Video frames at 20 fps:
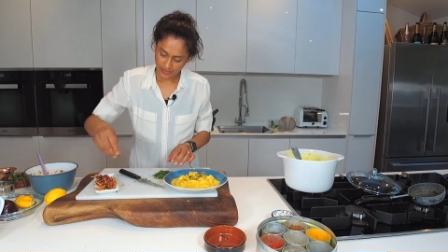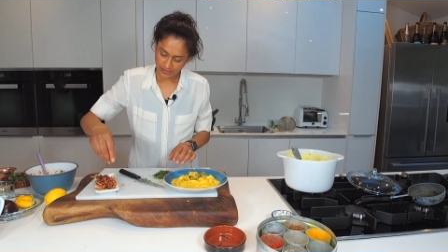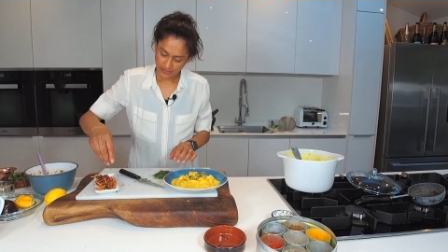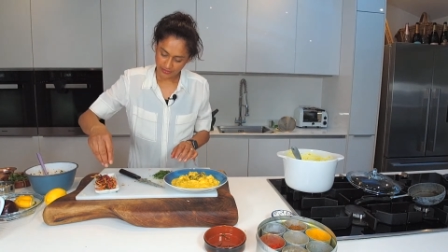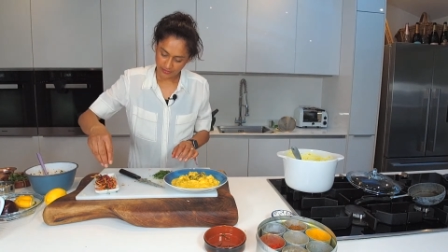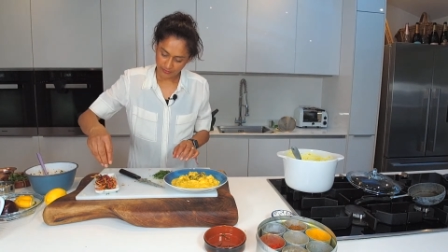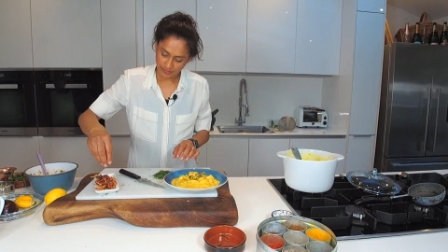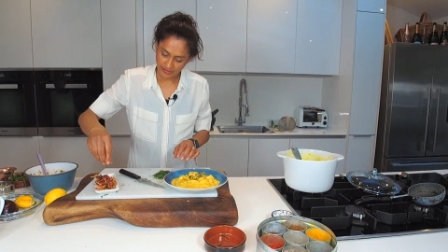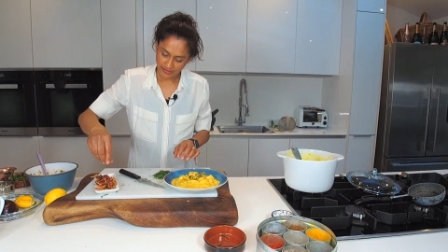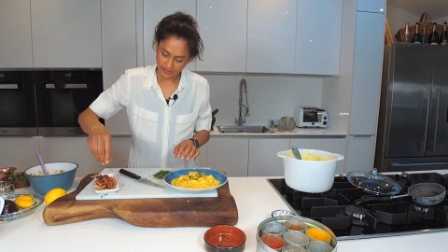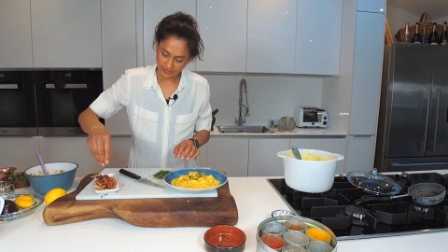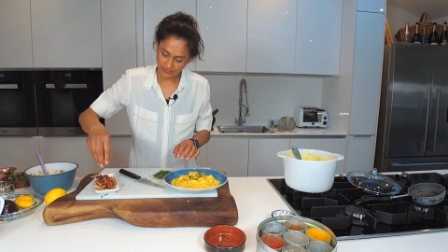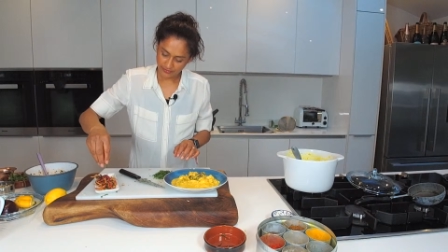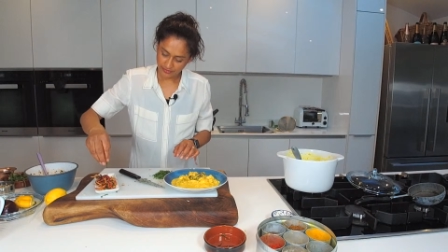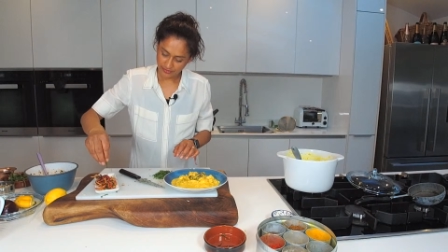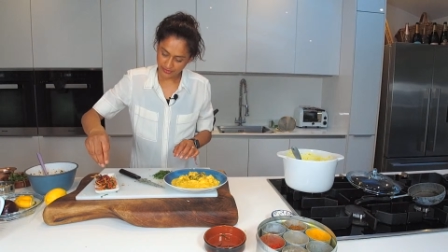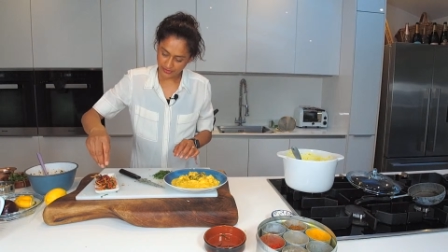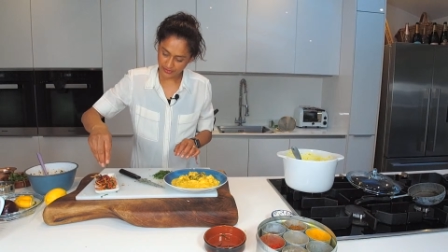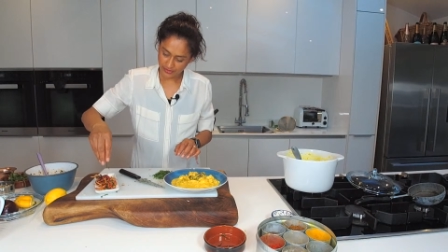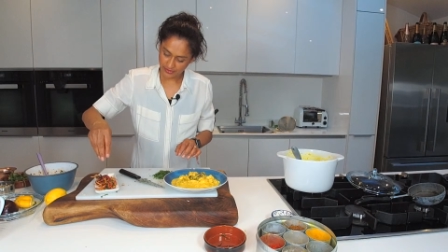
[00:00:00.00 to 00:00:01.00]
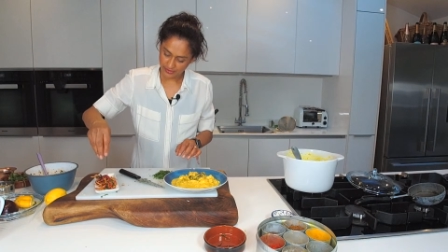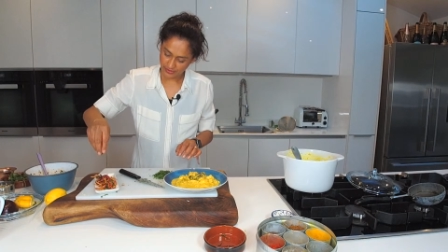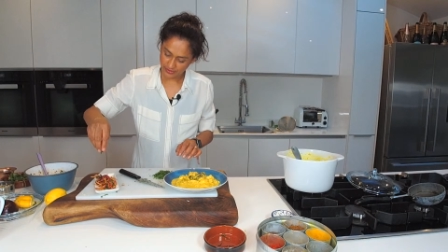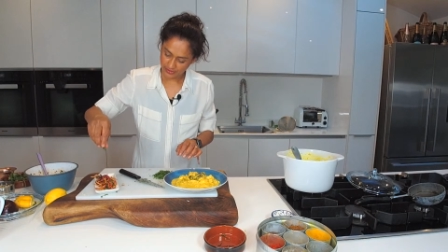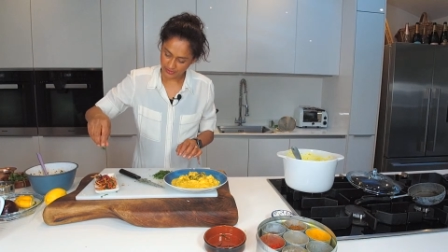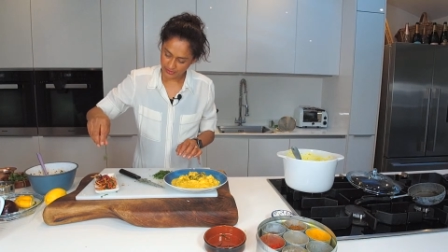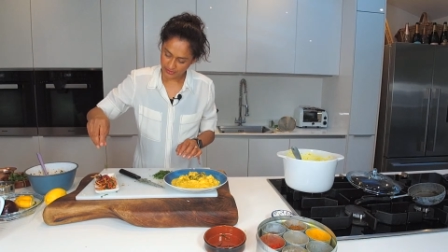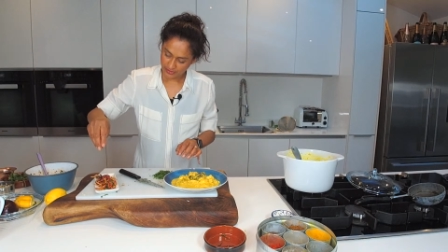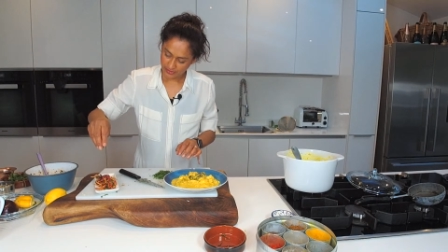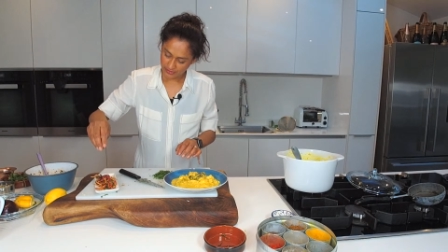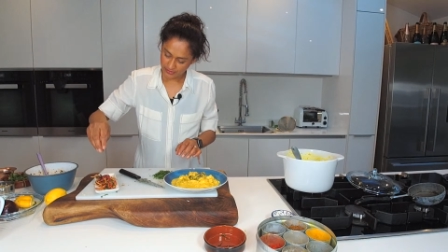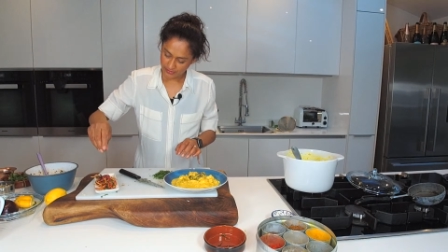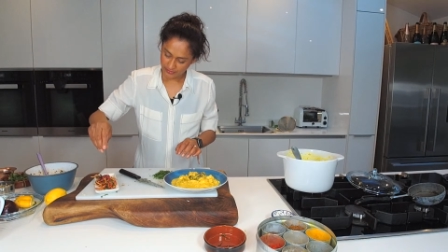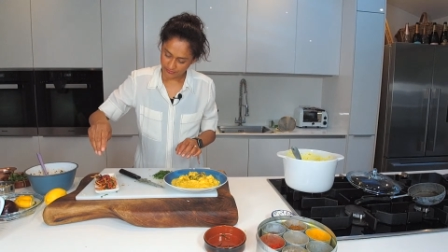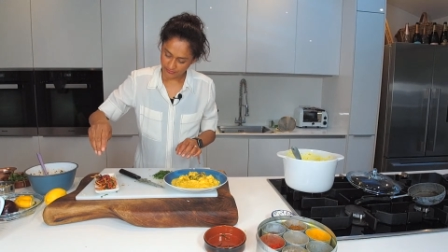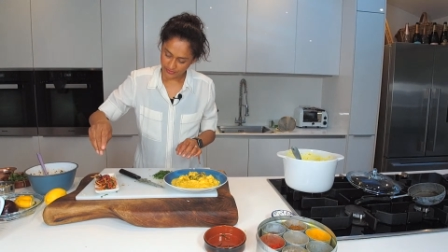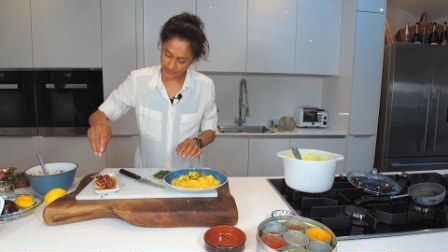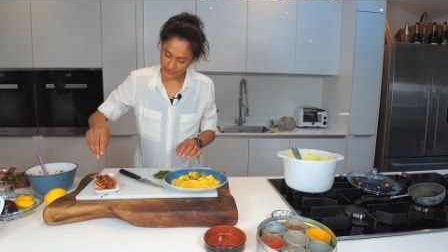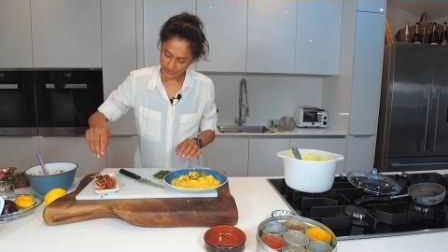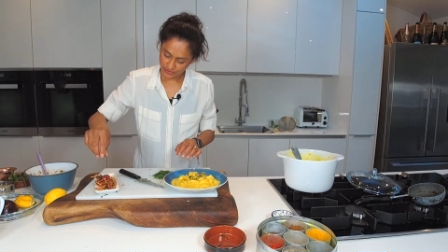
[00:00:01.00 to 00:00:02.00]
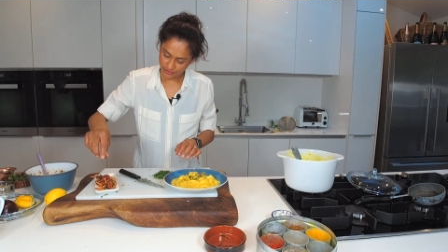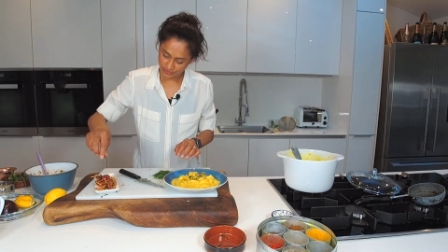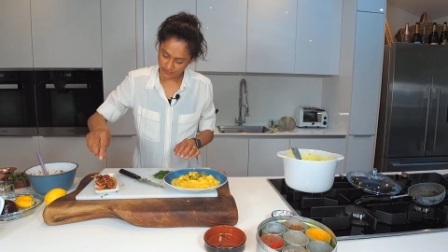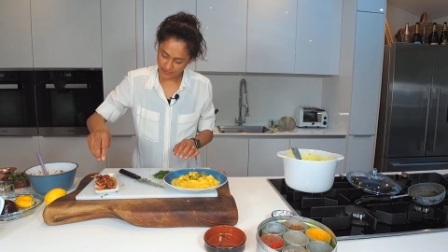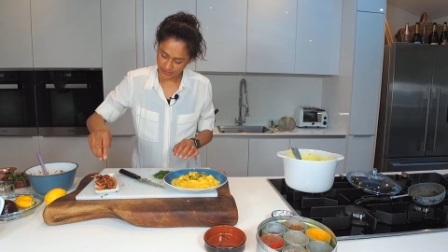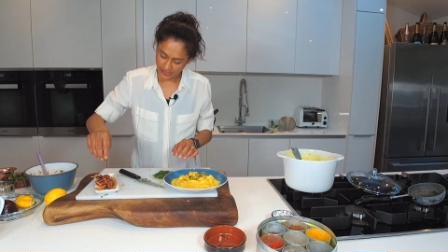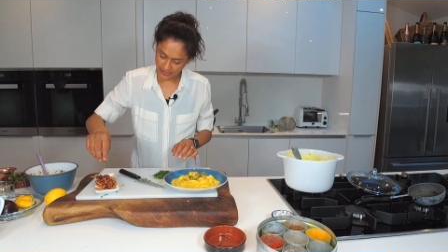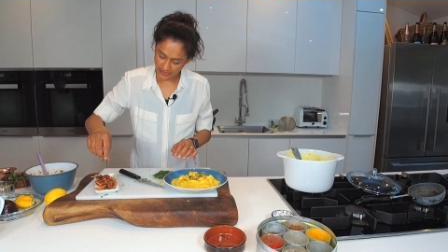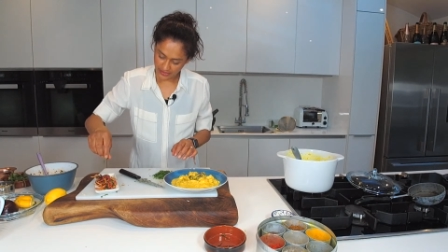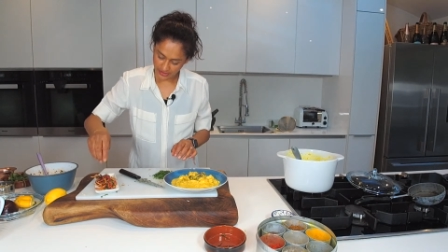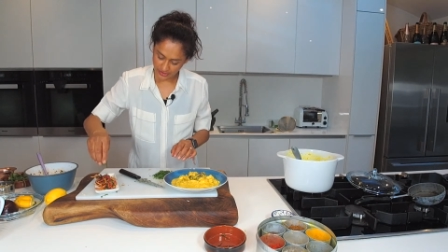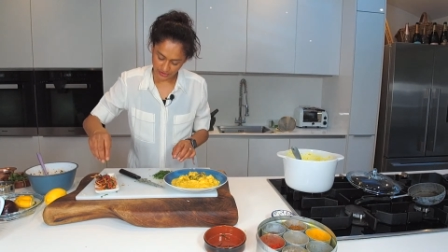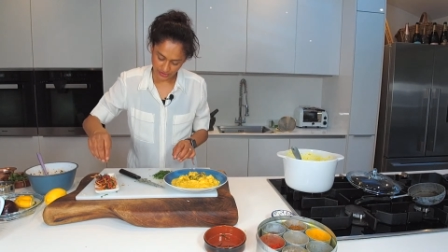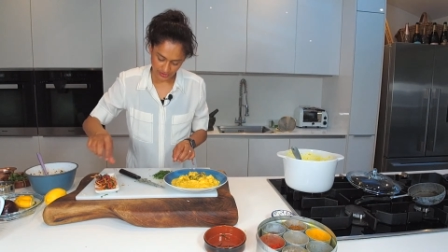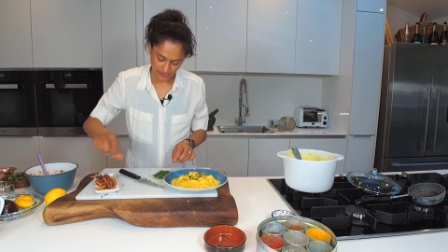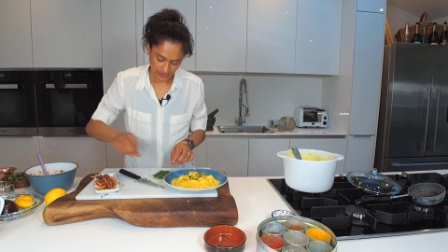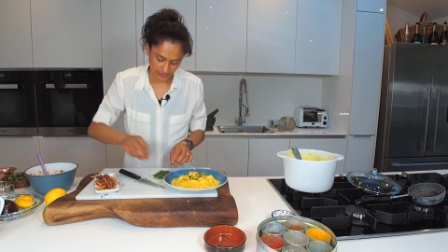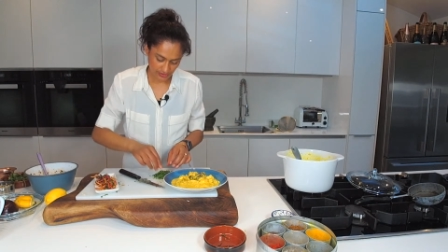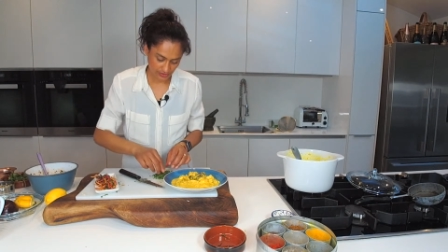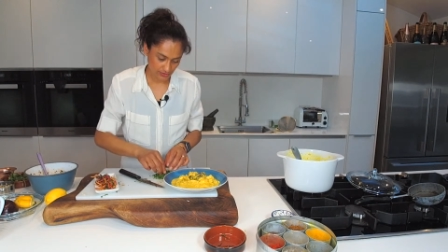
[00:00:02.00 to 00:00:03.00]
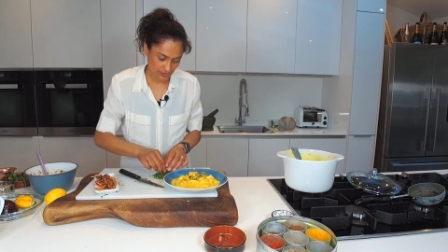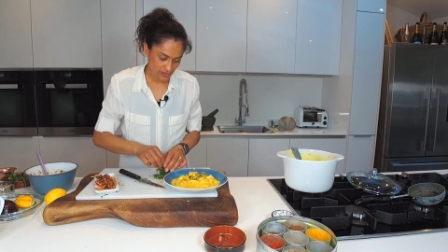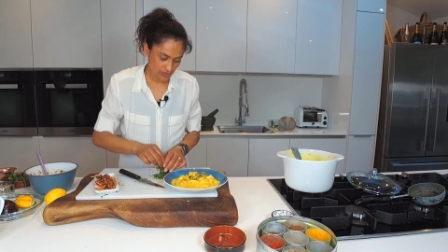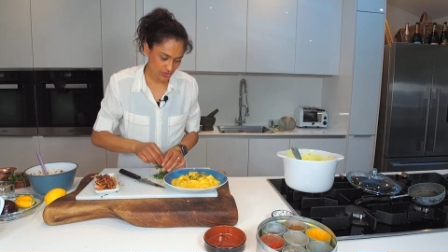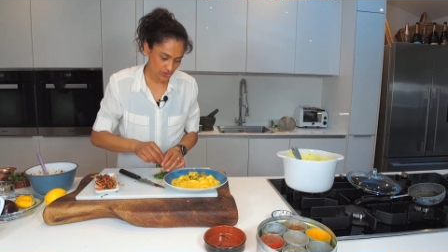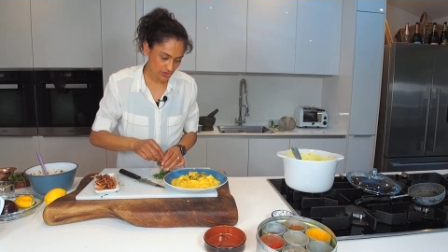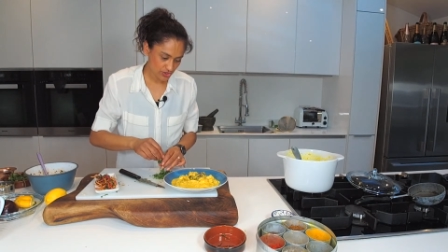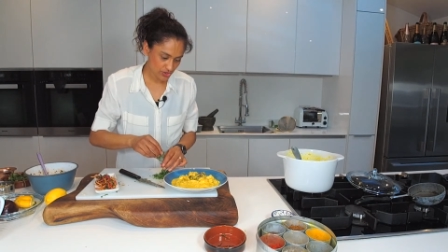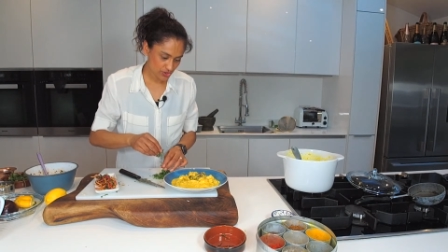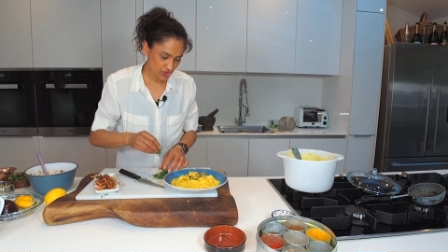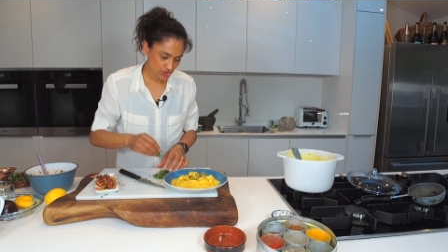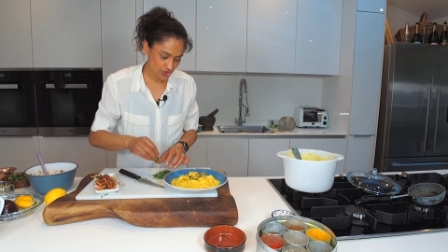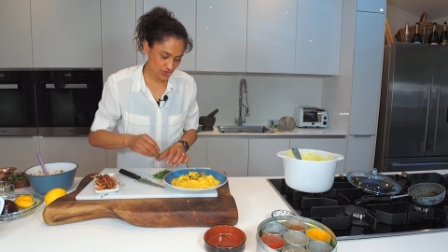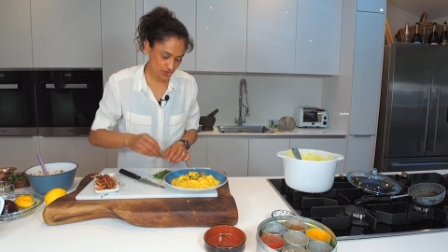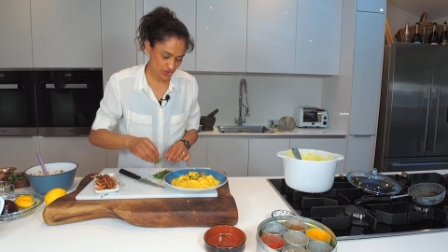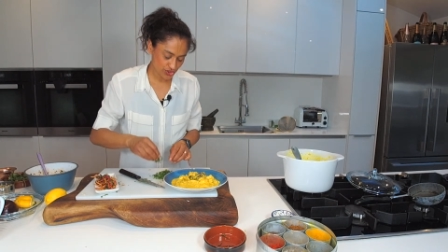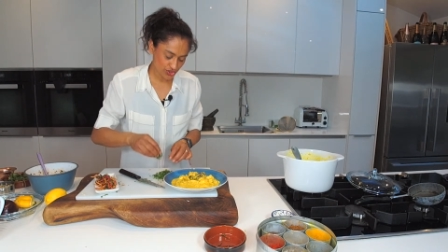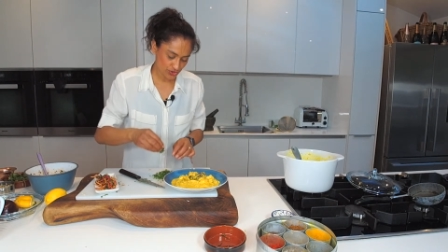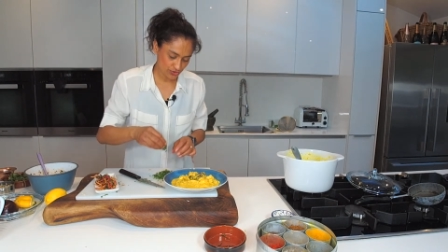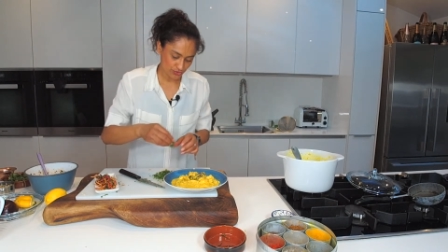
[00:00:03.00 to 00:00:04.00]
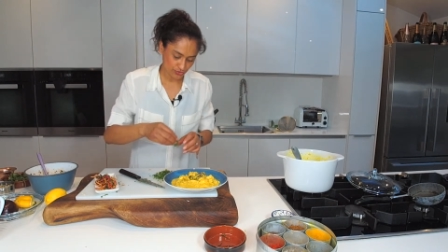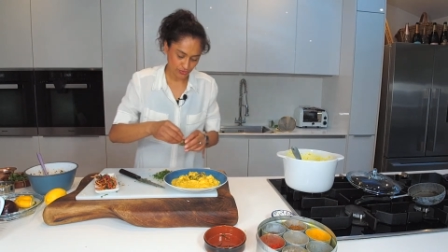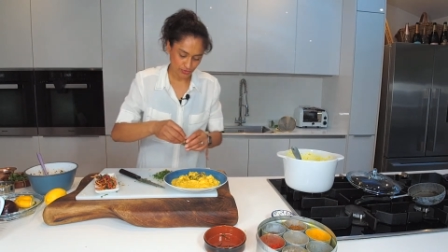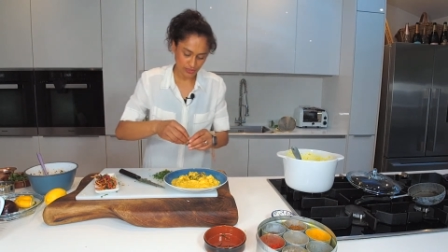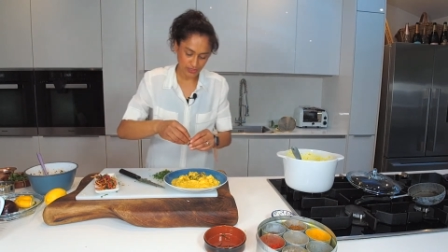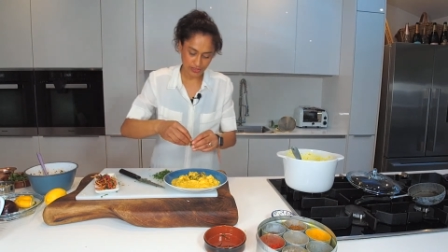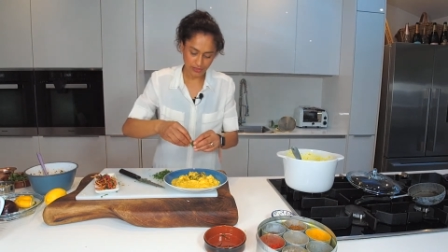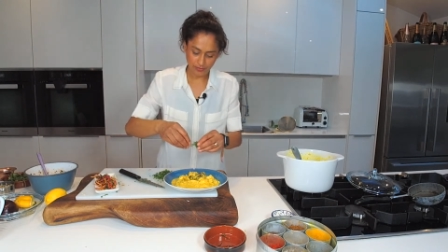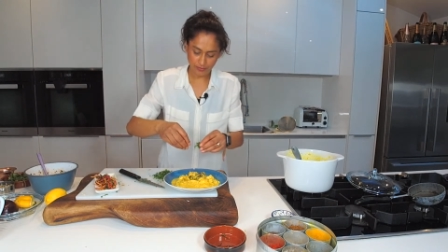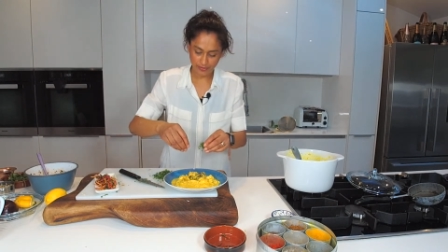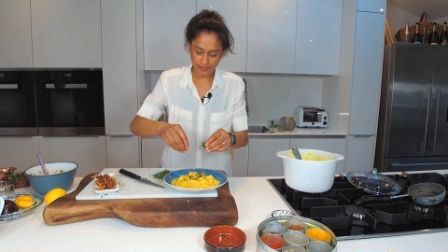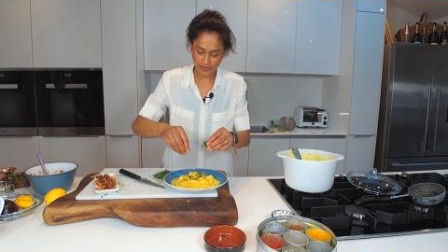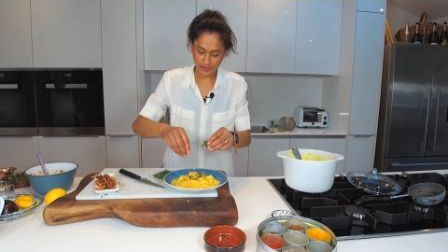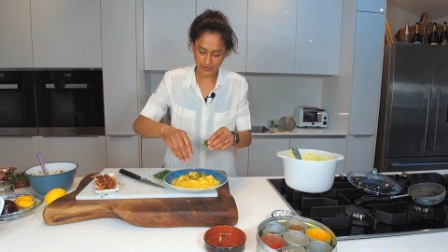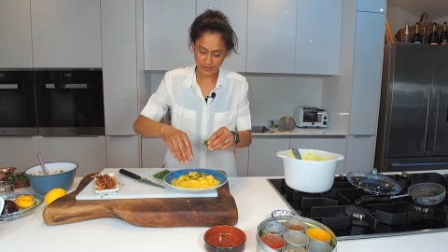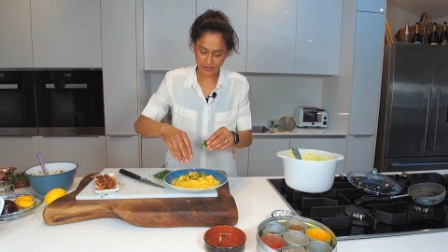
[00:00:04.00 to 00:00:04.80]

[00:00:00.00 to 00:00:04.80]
a little bit of fresh coriander just to zhuzh it all up,